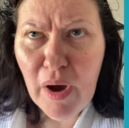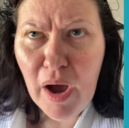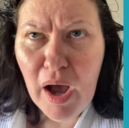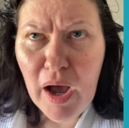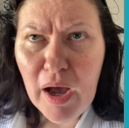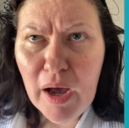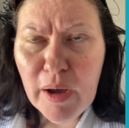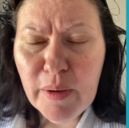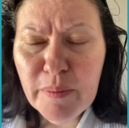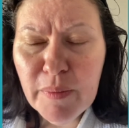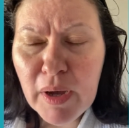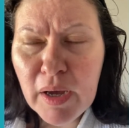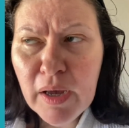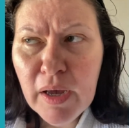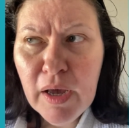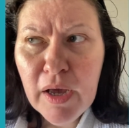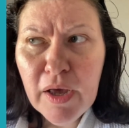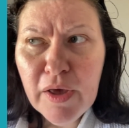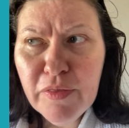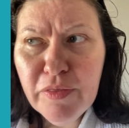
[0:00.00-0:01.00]
um,
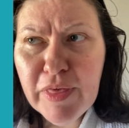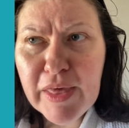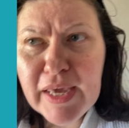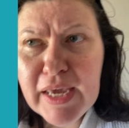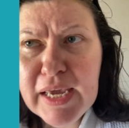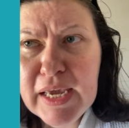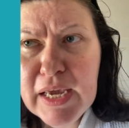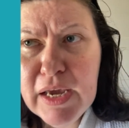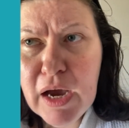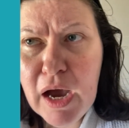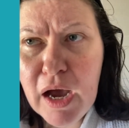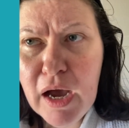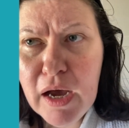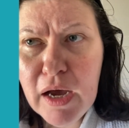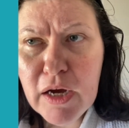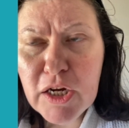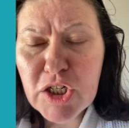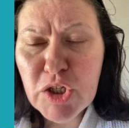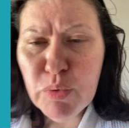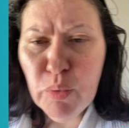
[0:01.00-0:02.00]
the
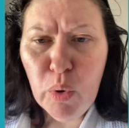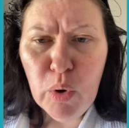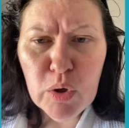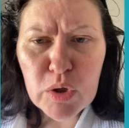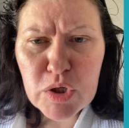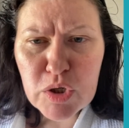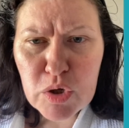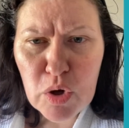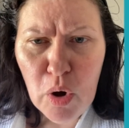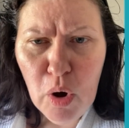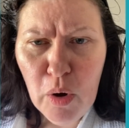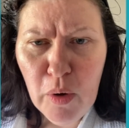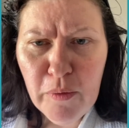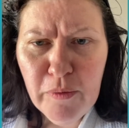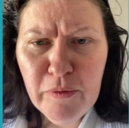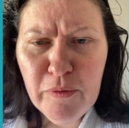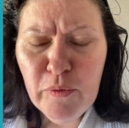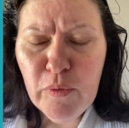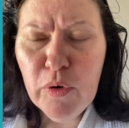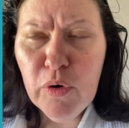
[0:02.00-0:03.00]
uh, Schwarzkopf
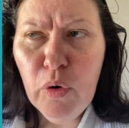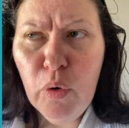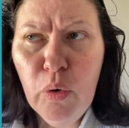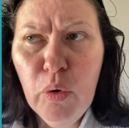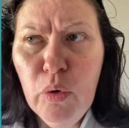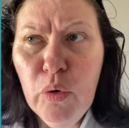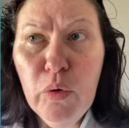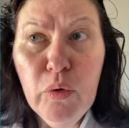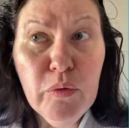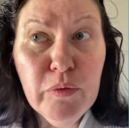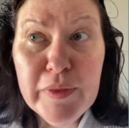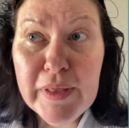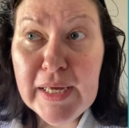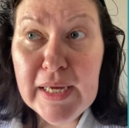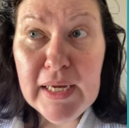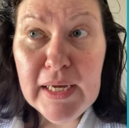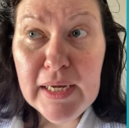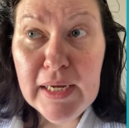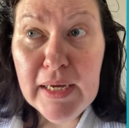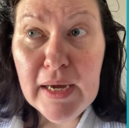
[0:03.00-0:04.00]
or
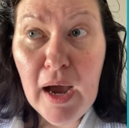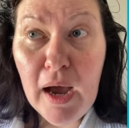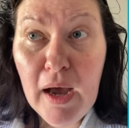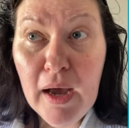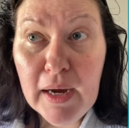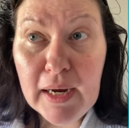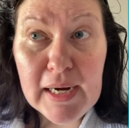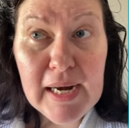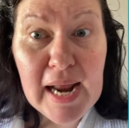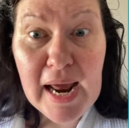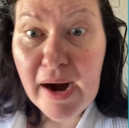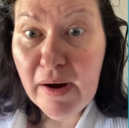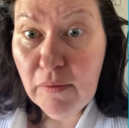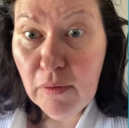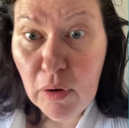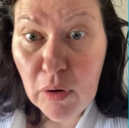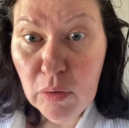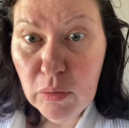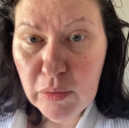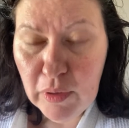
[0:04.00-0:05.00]
the uh,
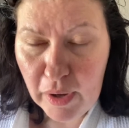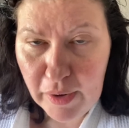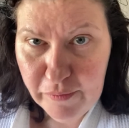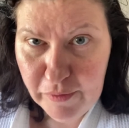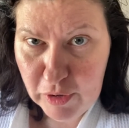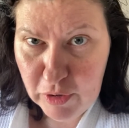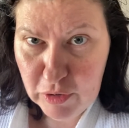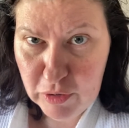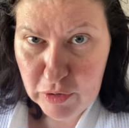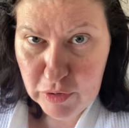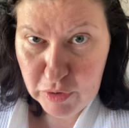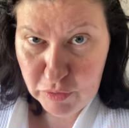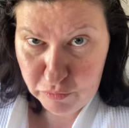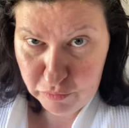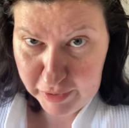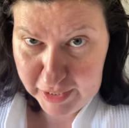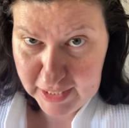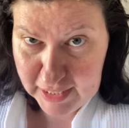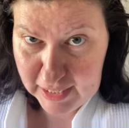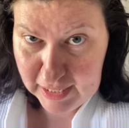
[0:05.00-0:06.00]
Clairol that I've used
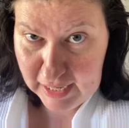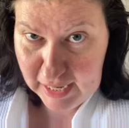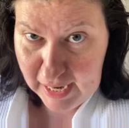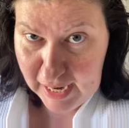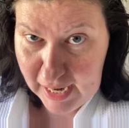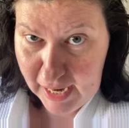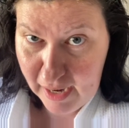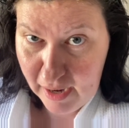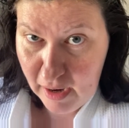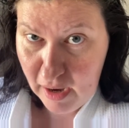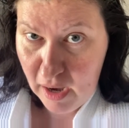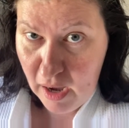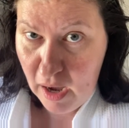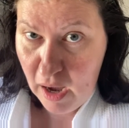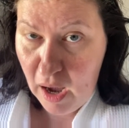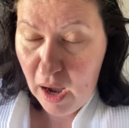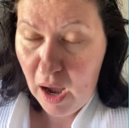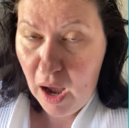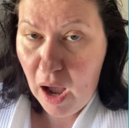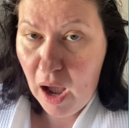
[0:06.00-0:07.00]
recently.
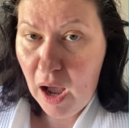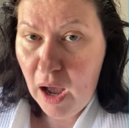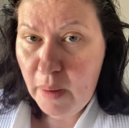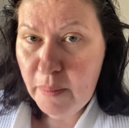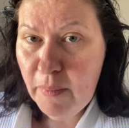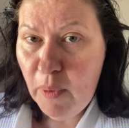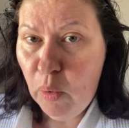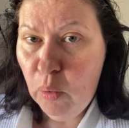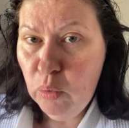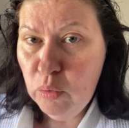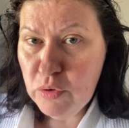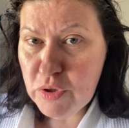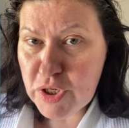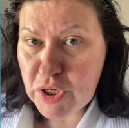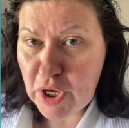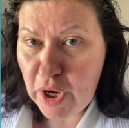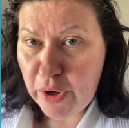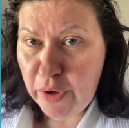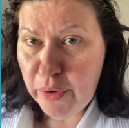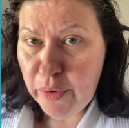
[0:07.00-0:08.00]
Um,
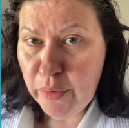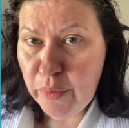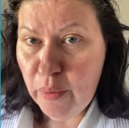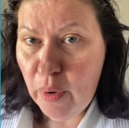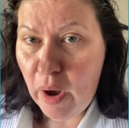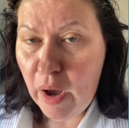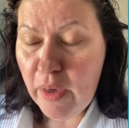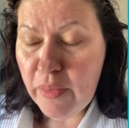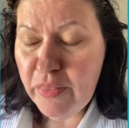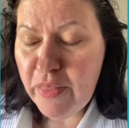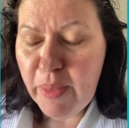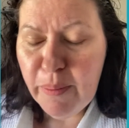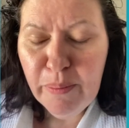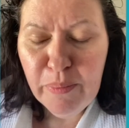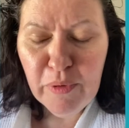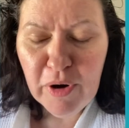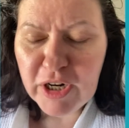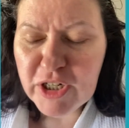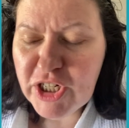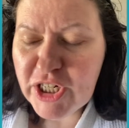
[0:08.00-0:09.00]
also, the
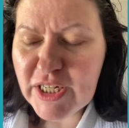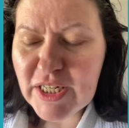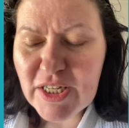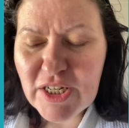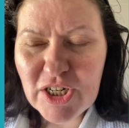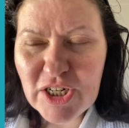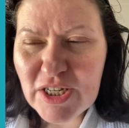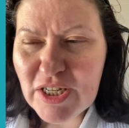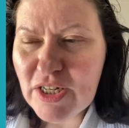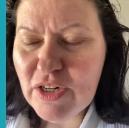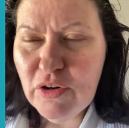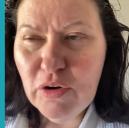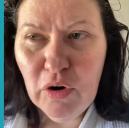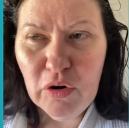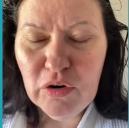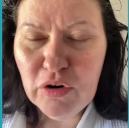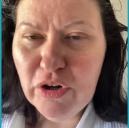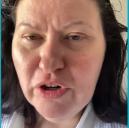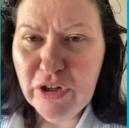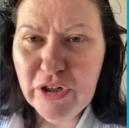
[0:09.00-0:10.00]
brush is just
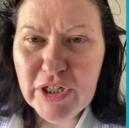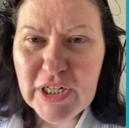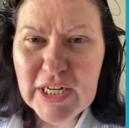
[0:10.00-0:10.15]
not good.